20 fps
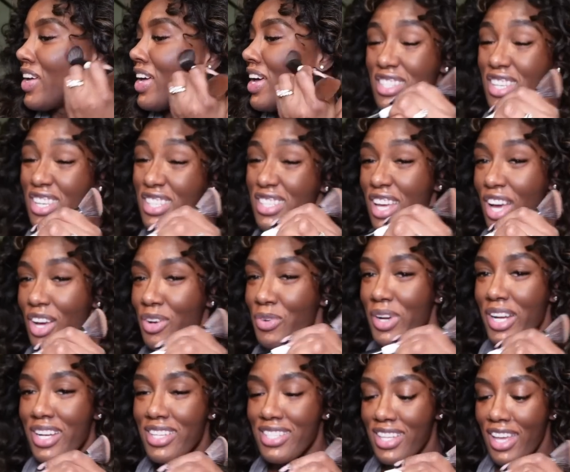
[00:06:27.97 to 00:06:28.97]
TikTok,
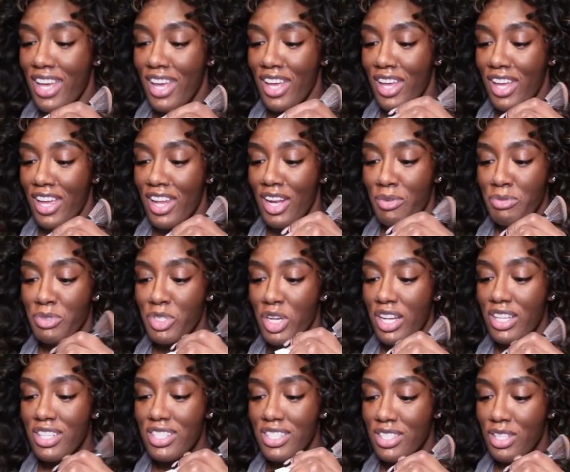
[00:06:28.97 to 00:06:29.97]
where is that? And I'm
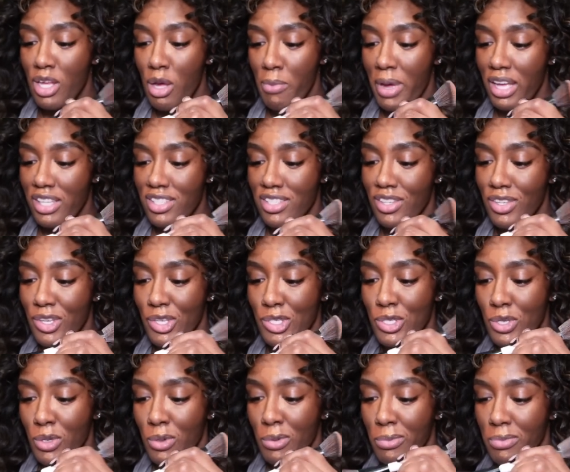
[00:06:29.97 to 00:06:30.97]
trying to just come back to
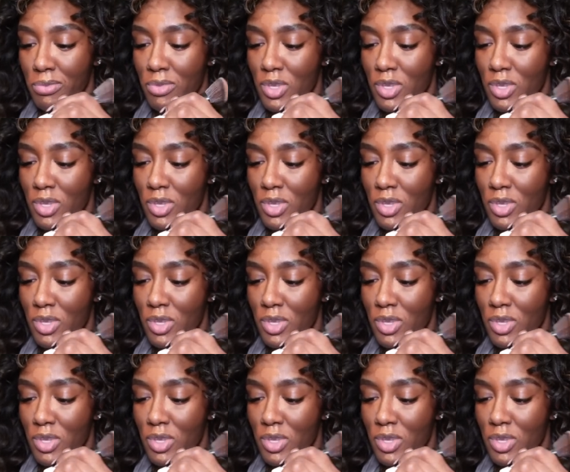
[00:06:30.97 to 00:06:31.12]
YouTube.